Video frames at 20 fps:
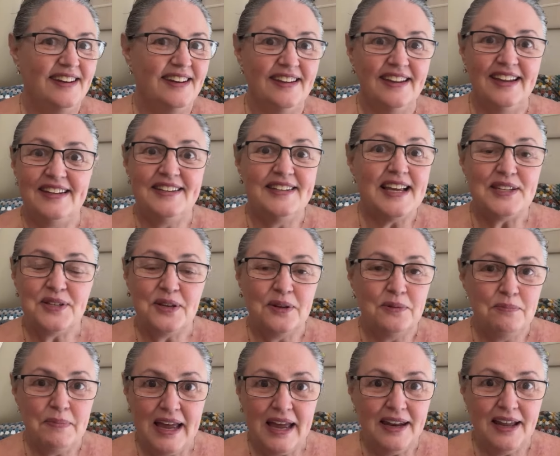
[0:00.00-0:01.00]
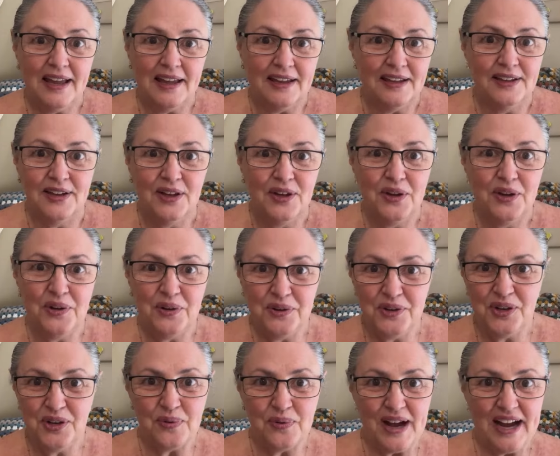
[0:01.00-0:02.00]
It doesn't matter who
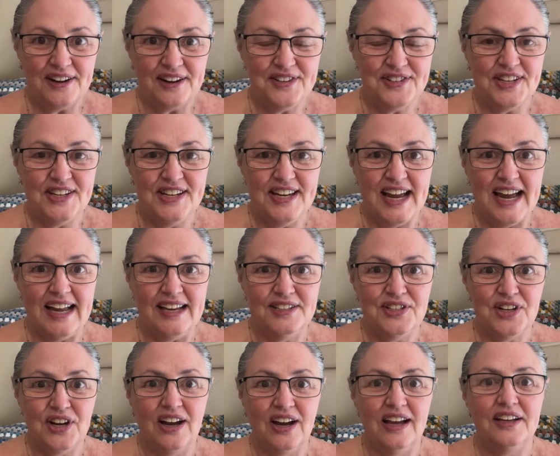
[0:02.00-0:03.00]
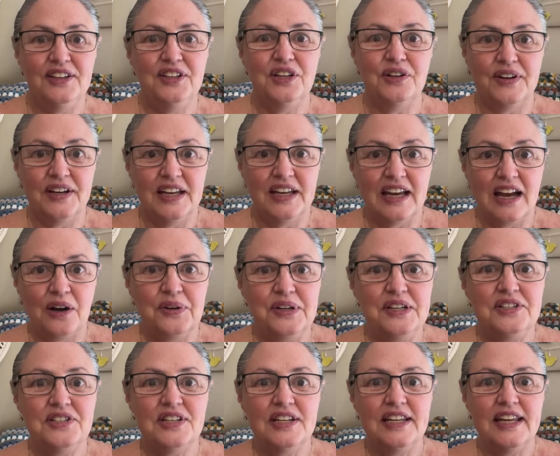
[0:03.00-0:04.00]
you are as a yarn dyer, you are going
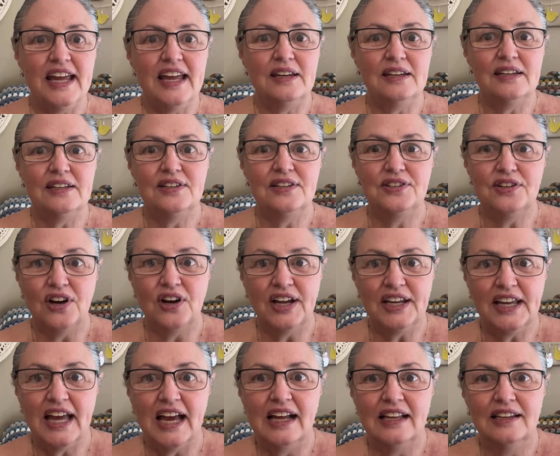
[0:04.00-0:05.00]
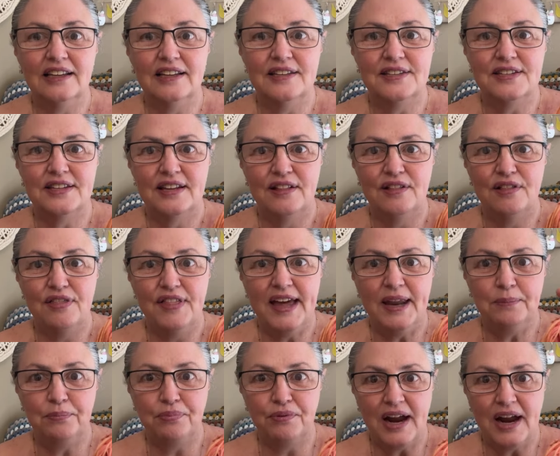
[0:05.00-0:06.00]
to get dye colours
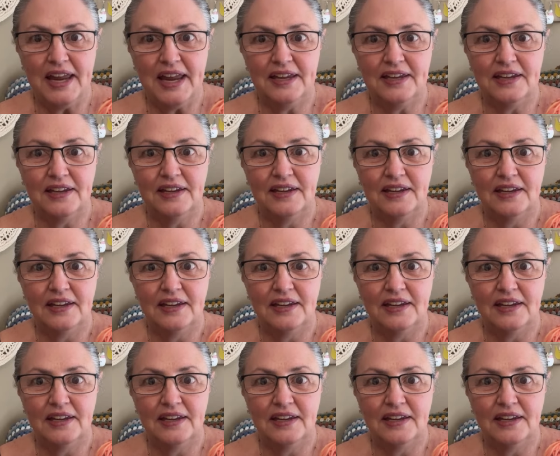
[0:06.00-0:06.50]
that break.